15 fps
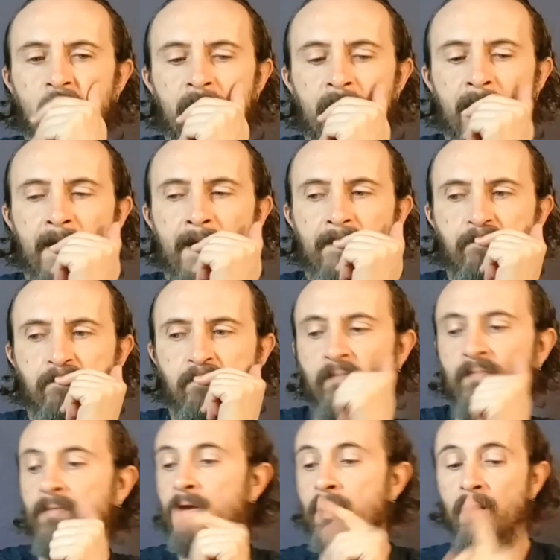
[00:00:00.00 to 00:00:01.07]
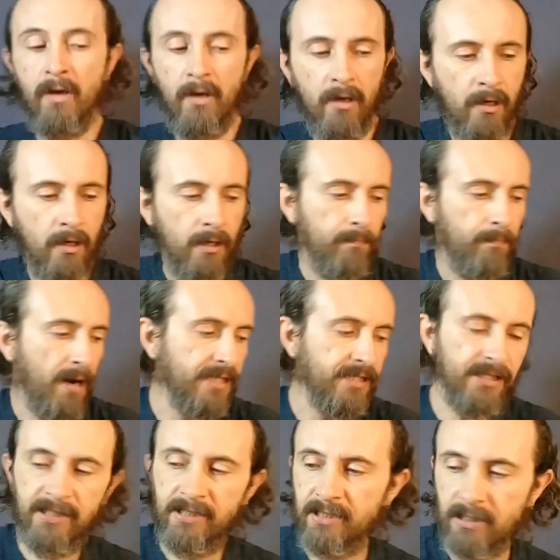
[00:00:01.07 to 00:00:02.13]
Okay,
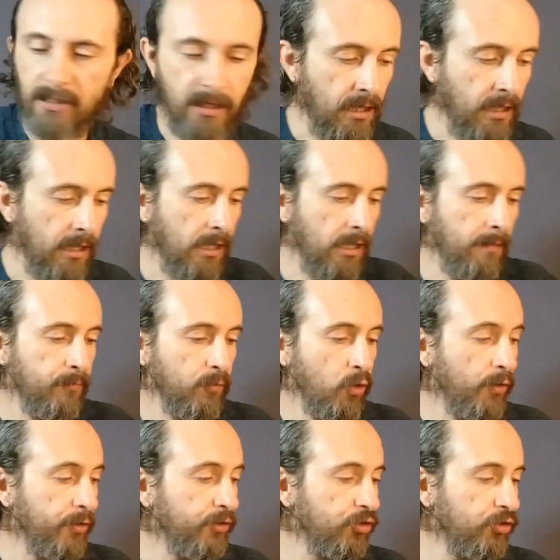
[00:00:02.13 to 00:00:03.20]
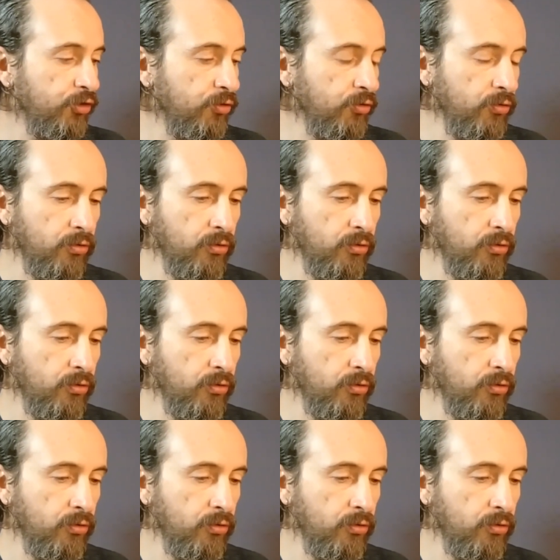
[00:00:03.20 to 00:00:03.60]
Pisces, I'm going to